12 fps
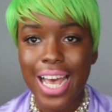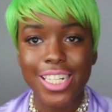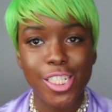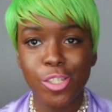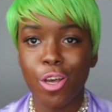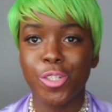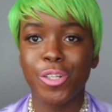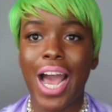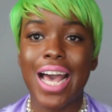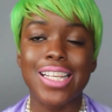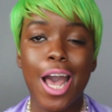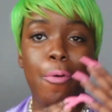I just told you
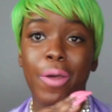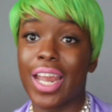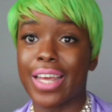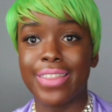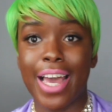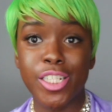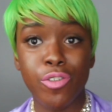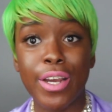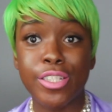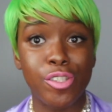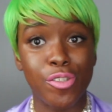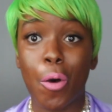guys I really like that
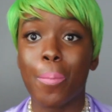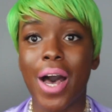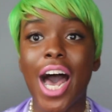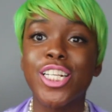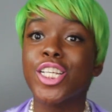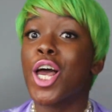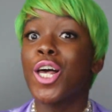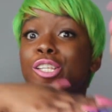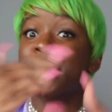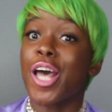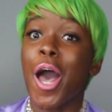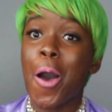trend so much.
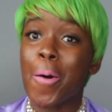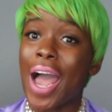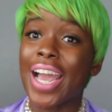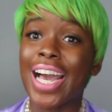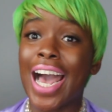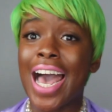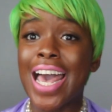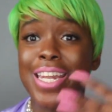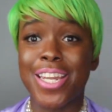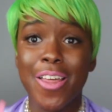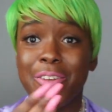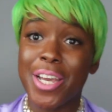So I got
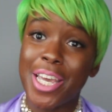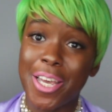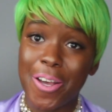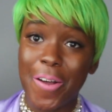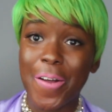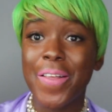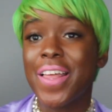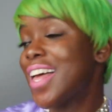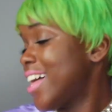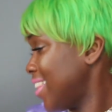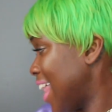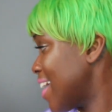another heel
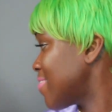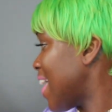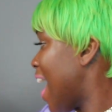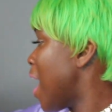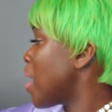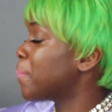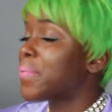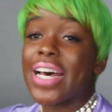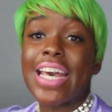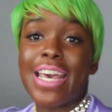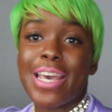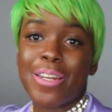like that,
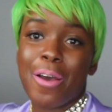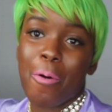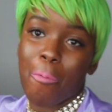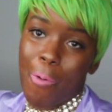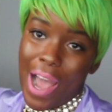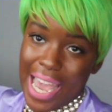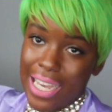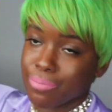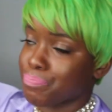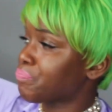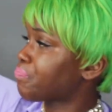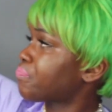but in white.
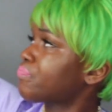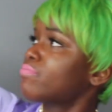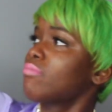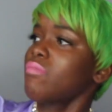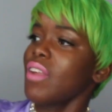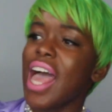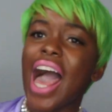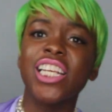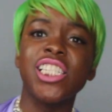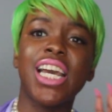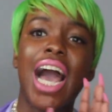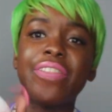I
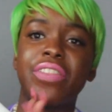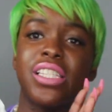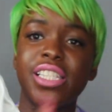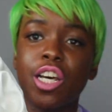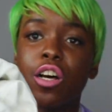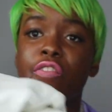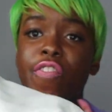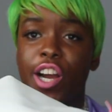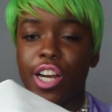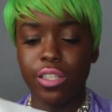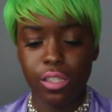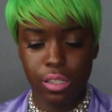actually got this heel
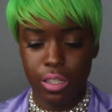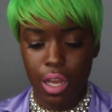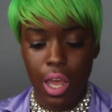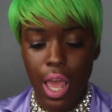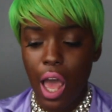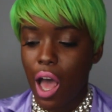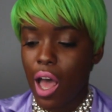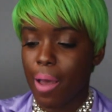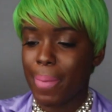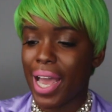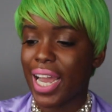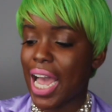first.
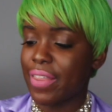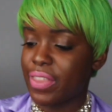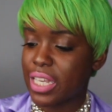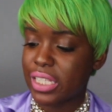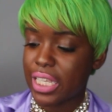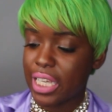I got these